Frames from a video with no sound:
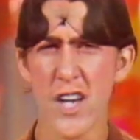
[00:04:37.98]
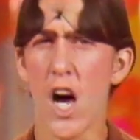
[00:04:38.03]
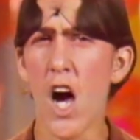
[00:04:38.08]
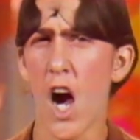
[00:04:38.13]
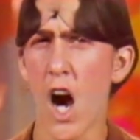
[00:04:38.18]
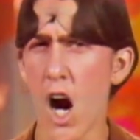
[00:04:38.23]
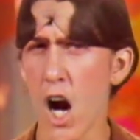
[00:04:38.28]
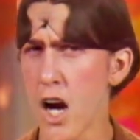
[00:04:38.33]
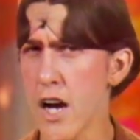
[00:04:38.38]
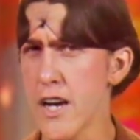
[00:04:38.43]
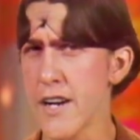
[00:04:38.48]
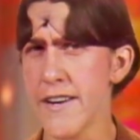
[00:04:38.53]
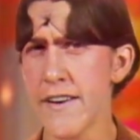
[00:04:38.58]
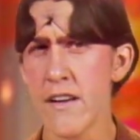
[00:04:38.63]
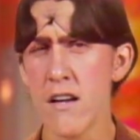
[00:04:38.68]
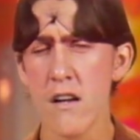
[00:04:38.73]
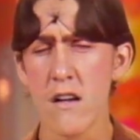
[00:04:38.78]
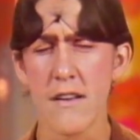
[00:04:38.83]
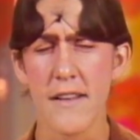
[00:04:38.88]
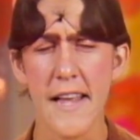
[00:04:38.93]

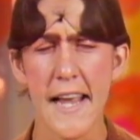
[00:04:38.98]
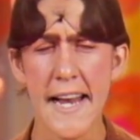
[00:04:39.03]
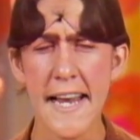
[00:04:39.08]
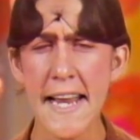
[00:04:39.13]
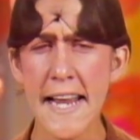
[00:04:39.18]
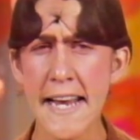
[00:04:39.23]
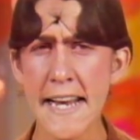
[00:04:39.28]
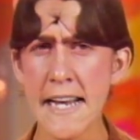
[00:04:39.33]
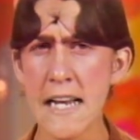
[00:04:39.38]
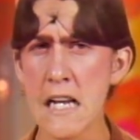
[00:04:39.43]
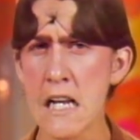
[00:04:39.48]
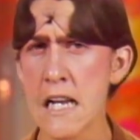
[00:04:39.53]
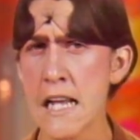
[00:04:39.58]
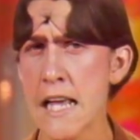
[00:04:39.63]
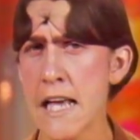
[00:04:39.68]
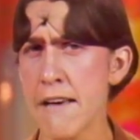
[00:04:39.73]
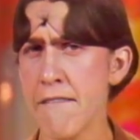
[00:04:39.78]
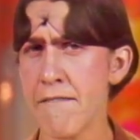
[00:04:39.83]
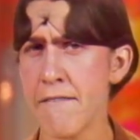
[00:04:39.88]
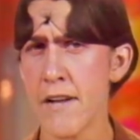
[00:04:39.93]
darn. They didn't
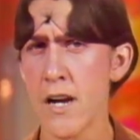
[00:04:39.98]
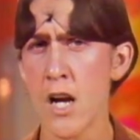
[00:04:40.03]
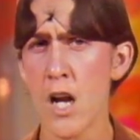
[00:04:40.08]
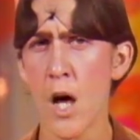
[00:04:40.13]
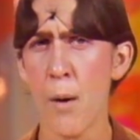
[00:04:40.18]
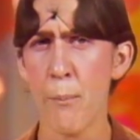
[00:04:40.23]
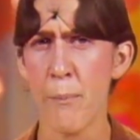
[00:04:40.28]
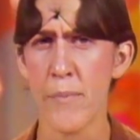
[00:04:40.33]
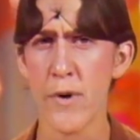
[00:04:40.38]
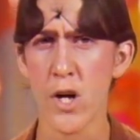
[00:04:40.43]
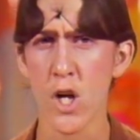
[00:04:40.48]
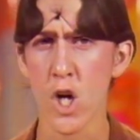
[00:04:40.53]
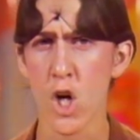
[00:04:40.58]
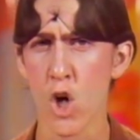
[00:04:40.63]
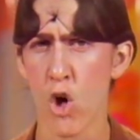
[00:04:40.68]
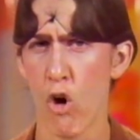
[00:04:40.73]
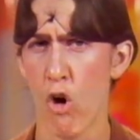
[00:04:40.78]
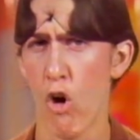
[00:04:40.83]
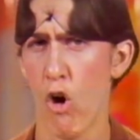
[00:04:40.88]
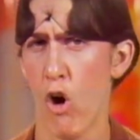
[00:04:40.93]
give a number to
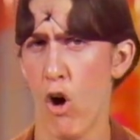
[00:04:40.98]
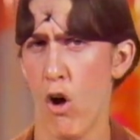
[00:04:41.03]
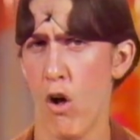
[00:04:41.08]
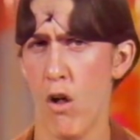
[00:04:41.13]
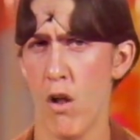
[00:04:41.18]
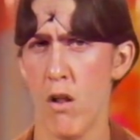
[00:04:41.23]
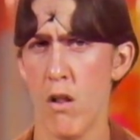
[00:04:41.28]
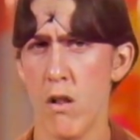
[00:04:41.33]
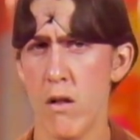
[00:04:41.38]
call.